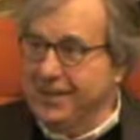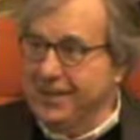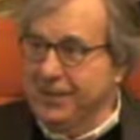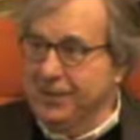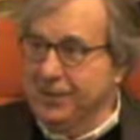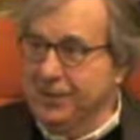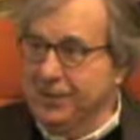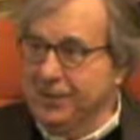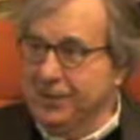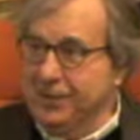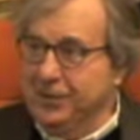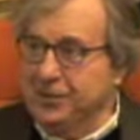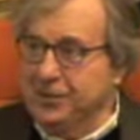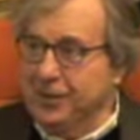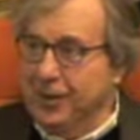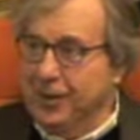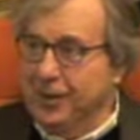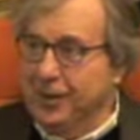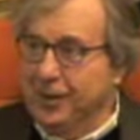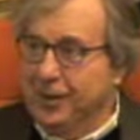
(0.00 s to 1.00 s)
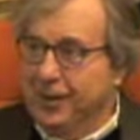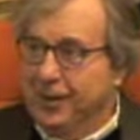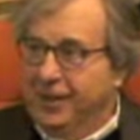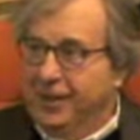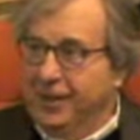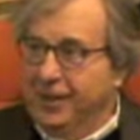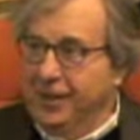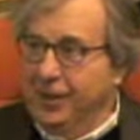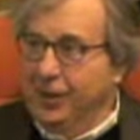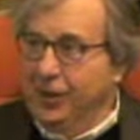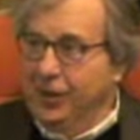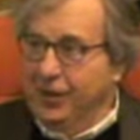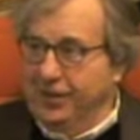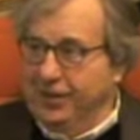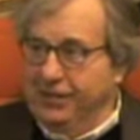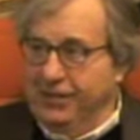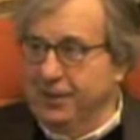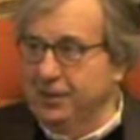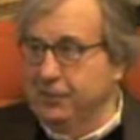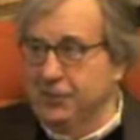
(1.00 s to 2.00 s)
into his
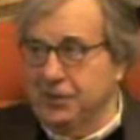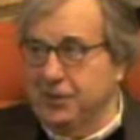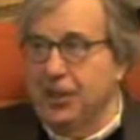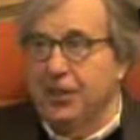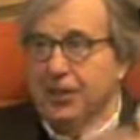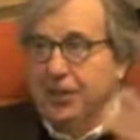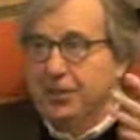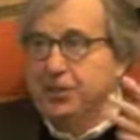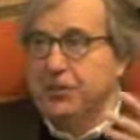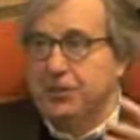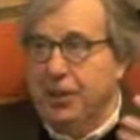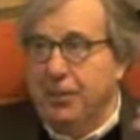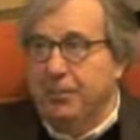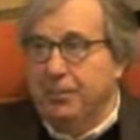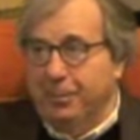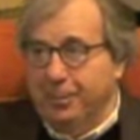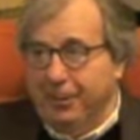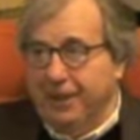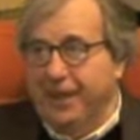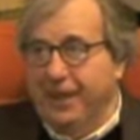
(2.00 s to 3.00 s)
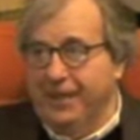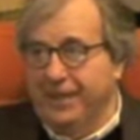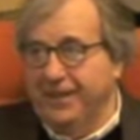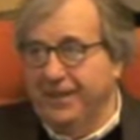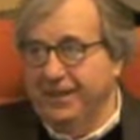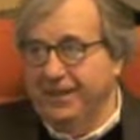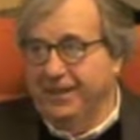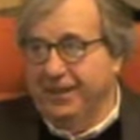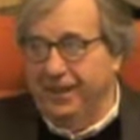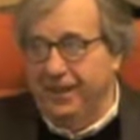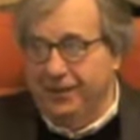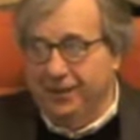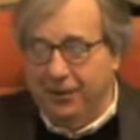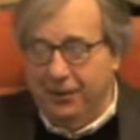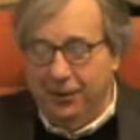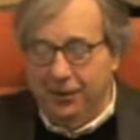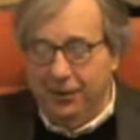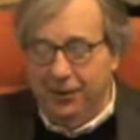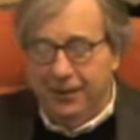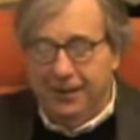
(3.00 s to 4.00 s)
that was on a ship, right? I don't
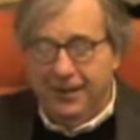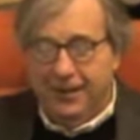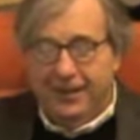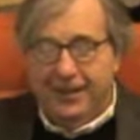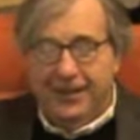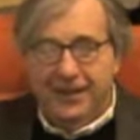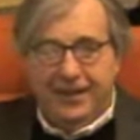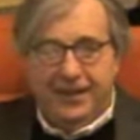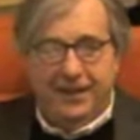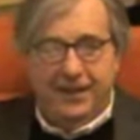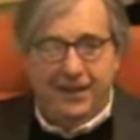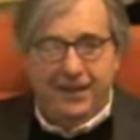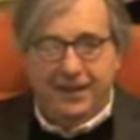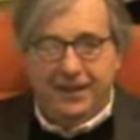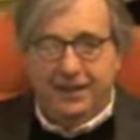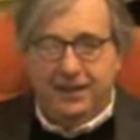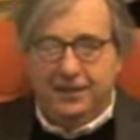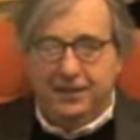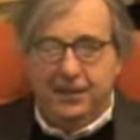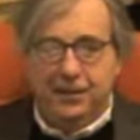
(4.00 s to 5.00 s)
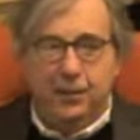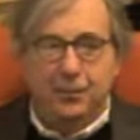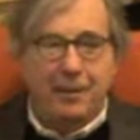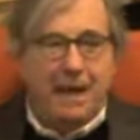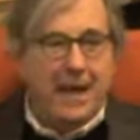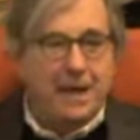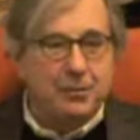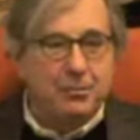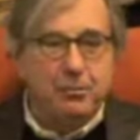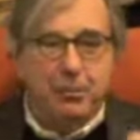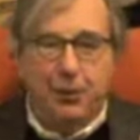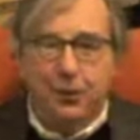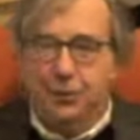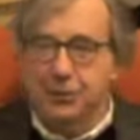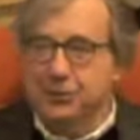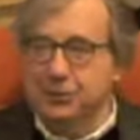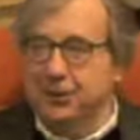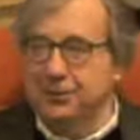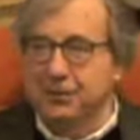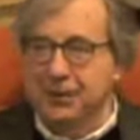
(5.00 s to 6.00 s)
know, in the command
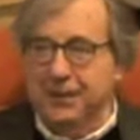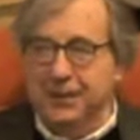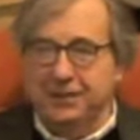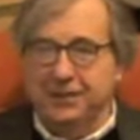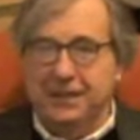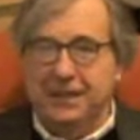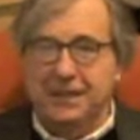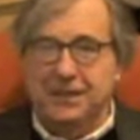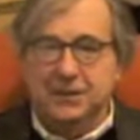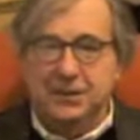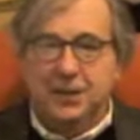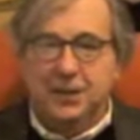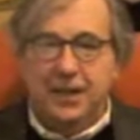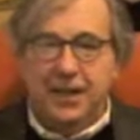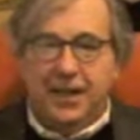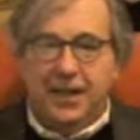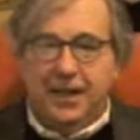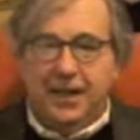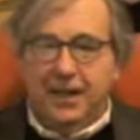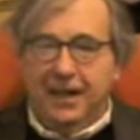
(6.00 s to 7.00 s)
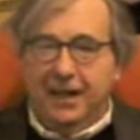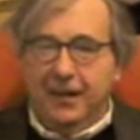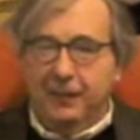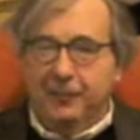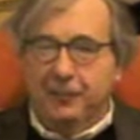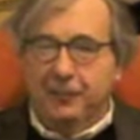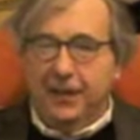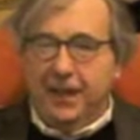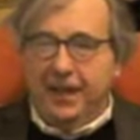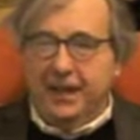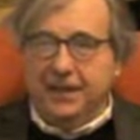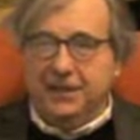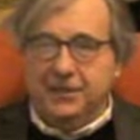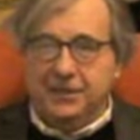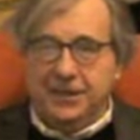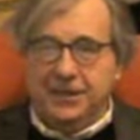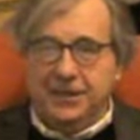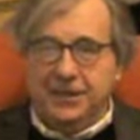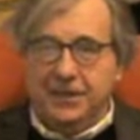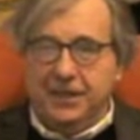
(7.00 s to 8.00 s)
post or whatever it is, and he
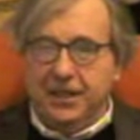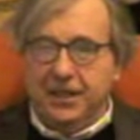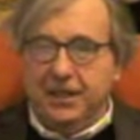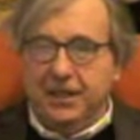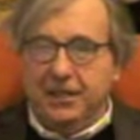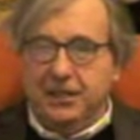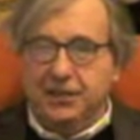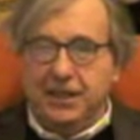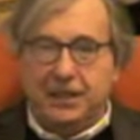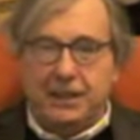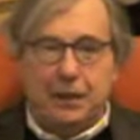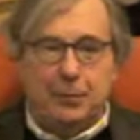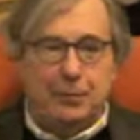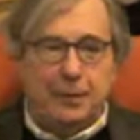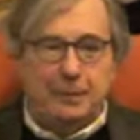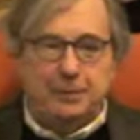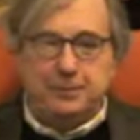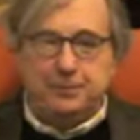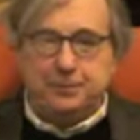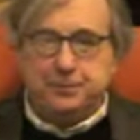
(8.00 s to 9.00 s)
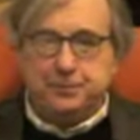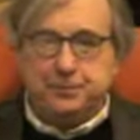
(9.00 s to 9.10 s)
said, "Gentlemen,